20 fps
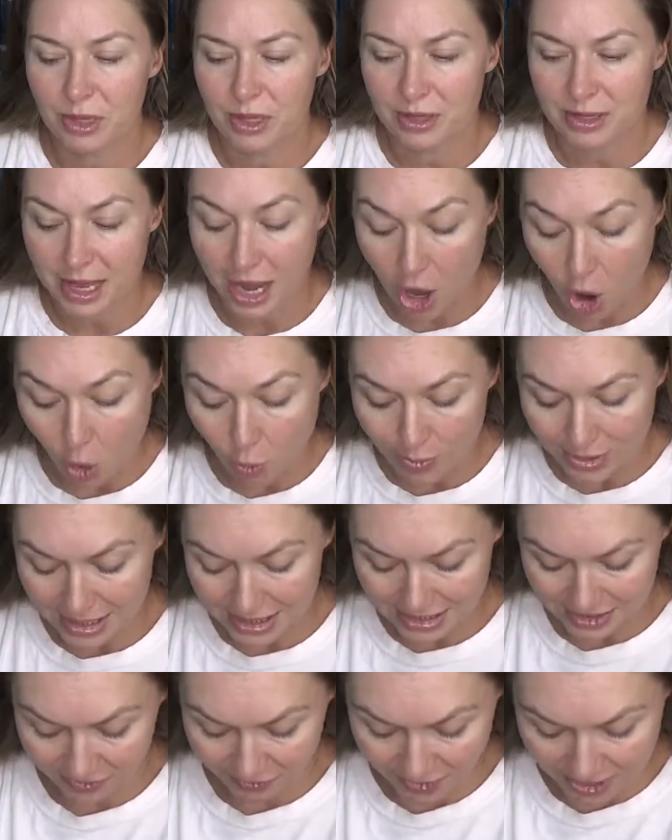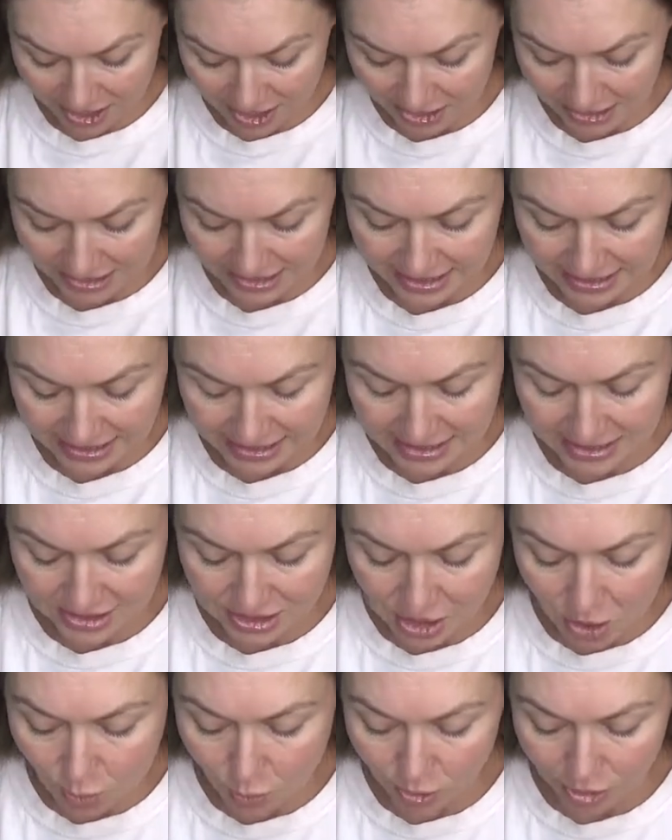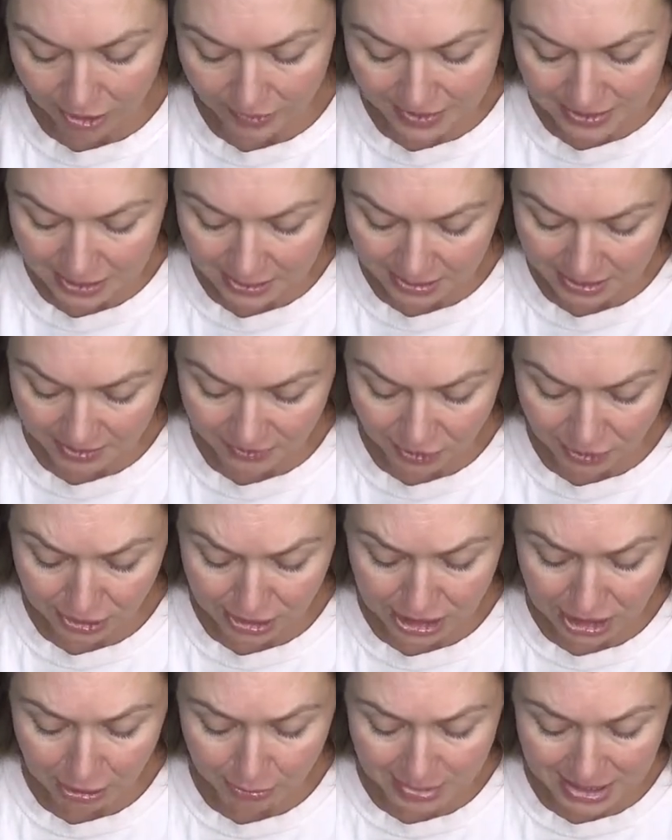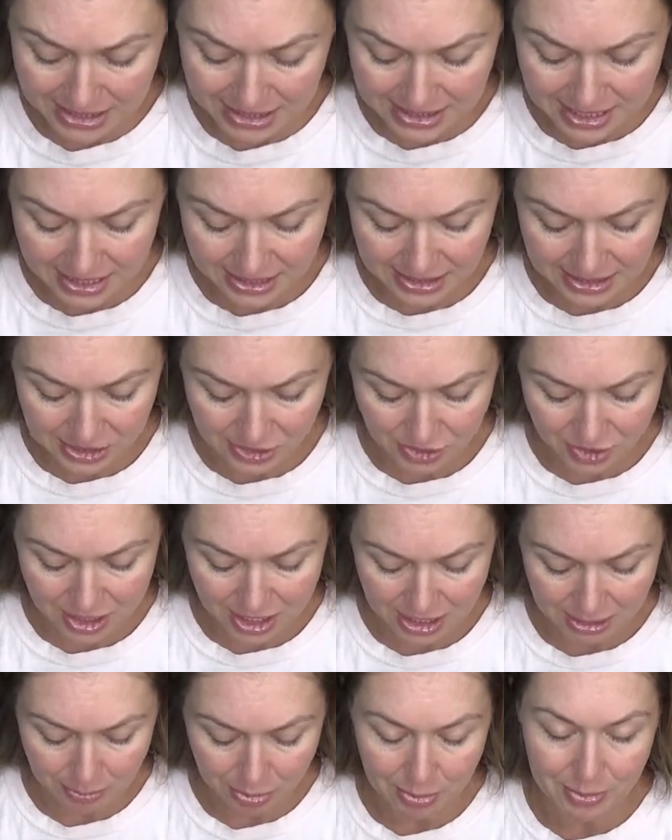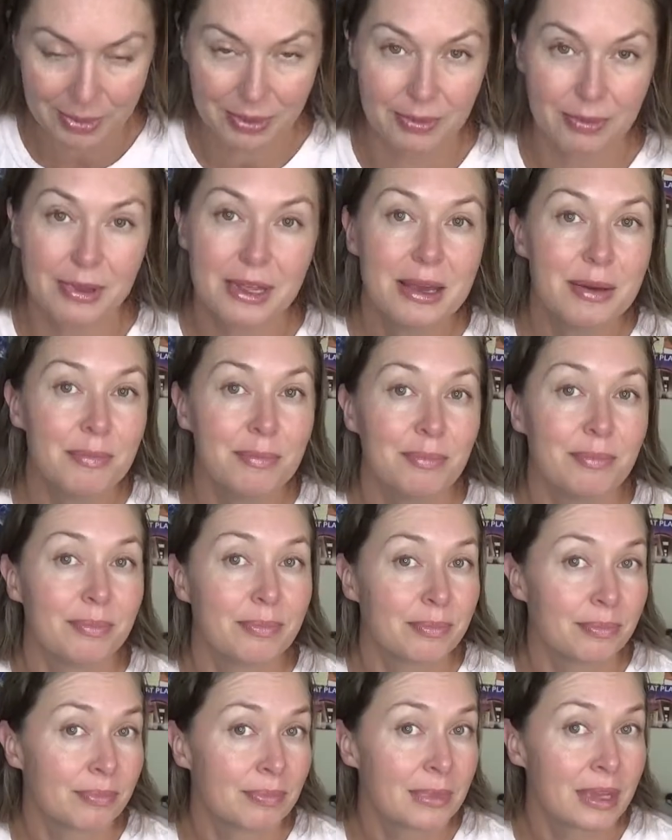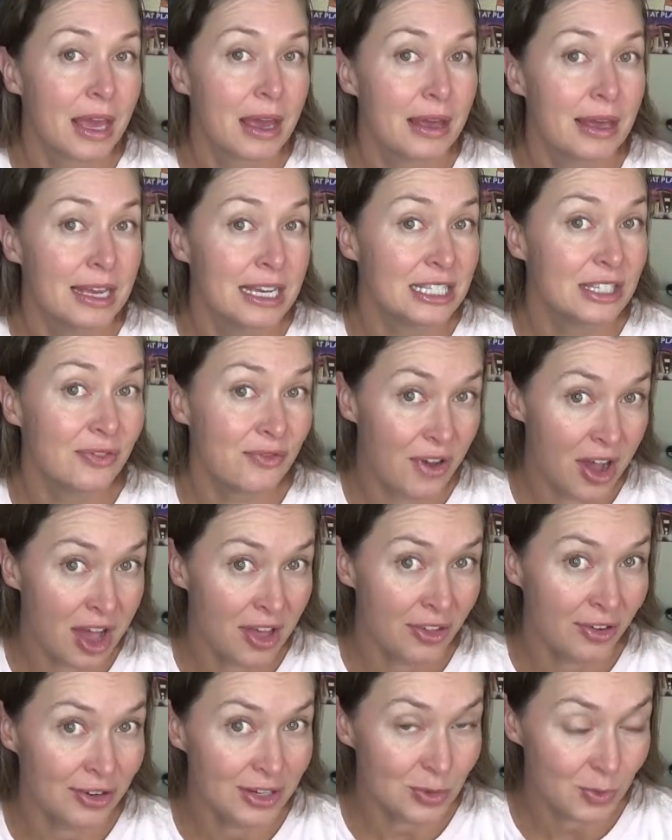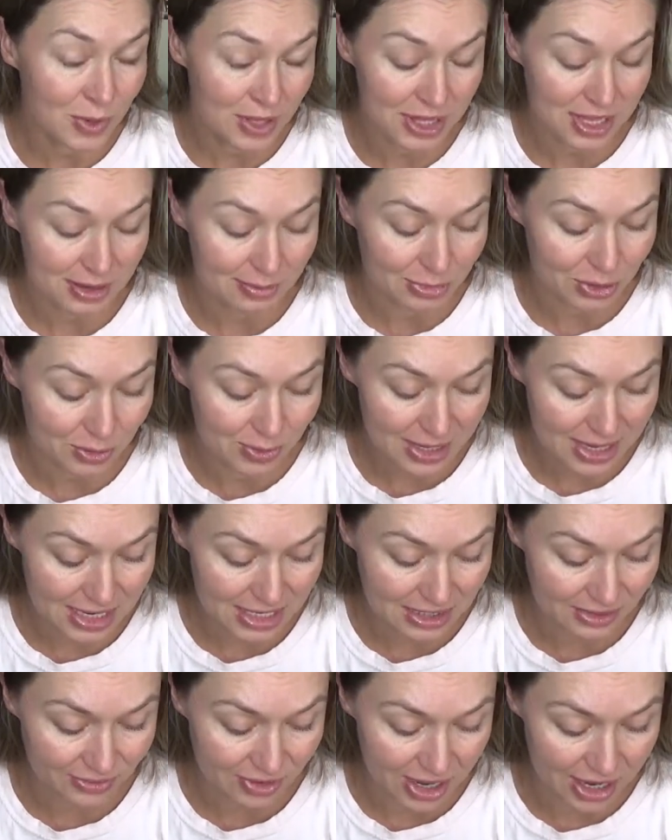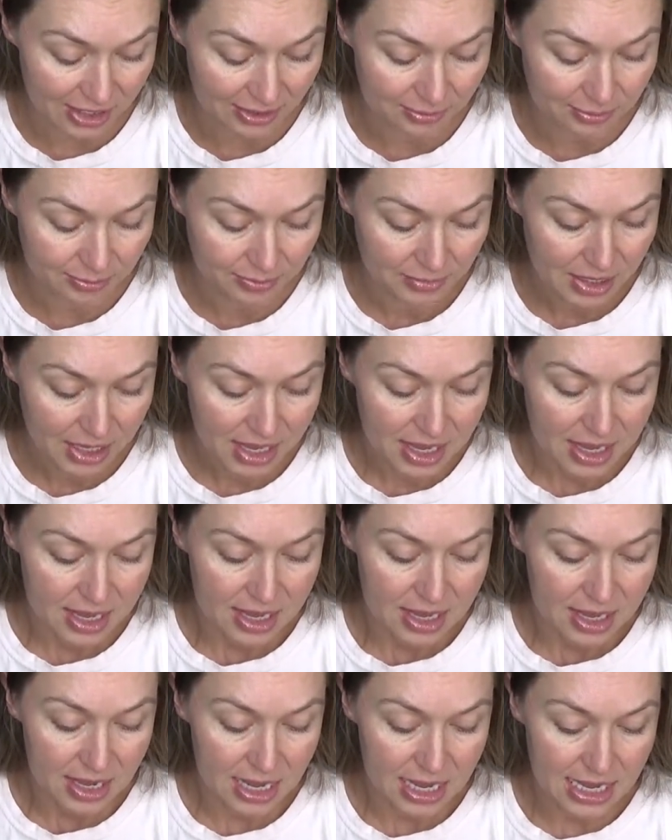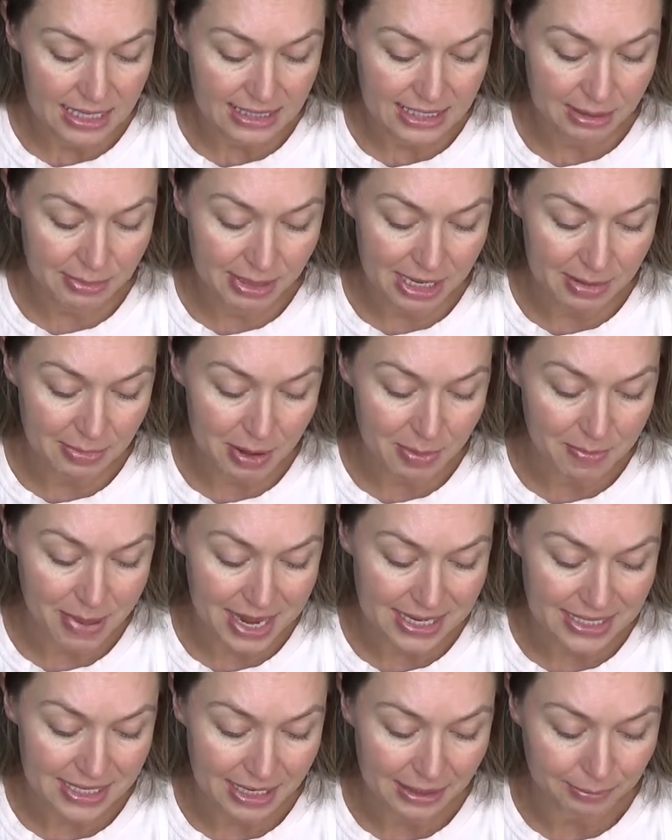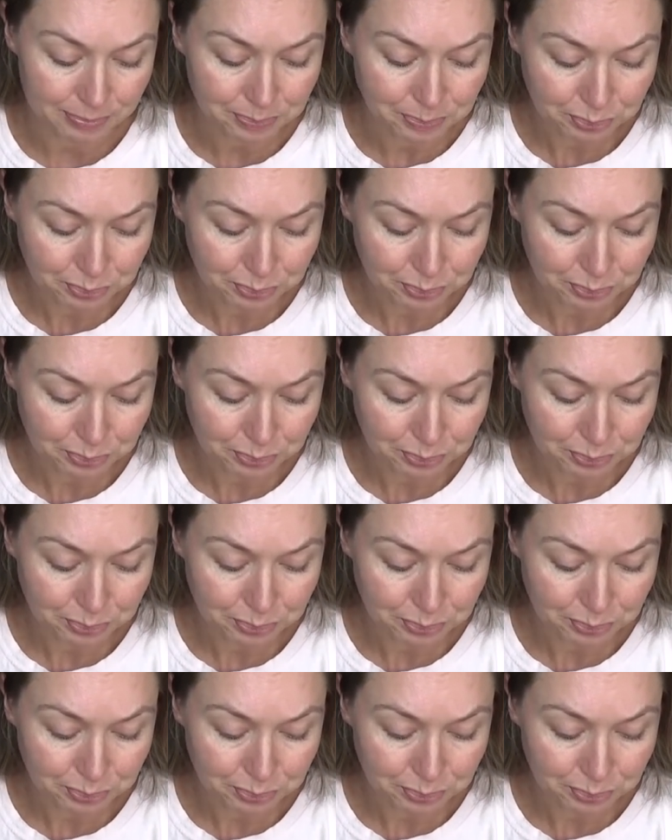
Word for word: Naomi's feelings. Don't worry, that's not, if you can hear my son, he's crying, but his father is with him, so he is fine. Uh, it's coming up on bedtime.